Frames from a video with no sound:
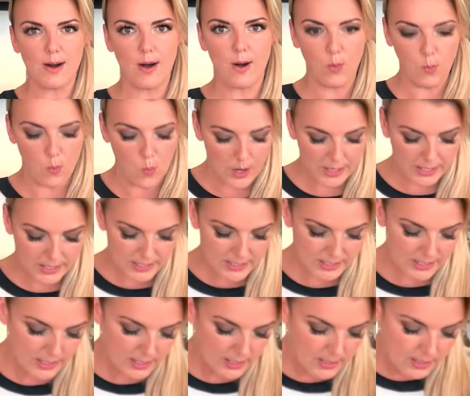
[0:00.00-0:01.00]
are white.
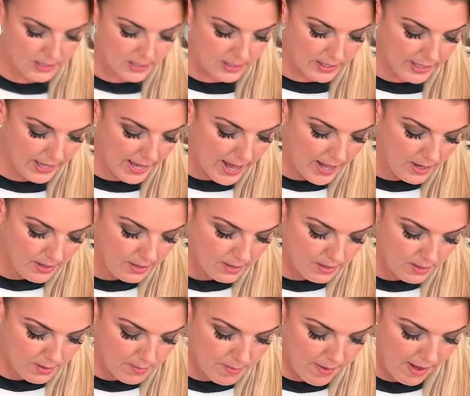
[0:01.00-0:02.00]
Again,
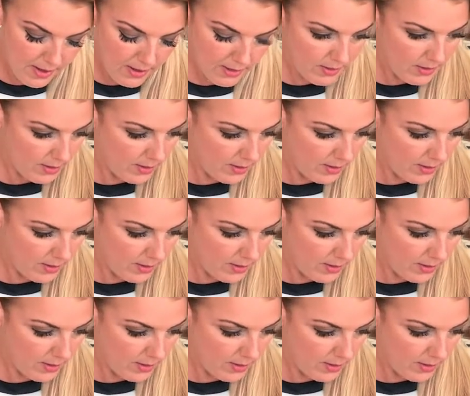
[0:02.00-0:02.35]
back of the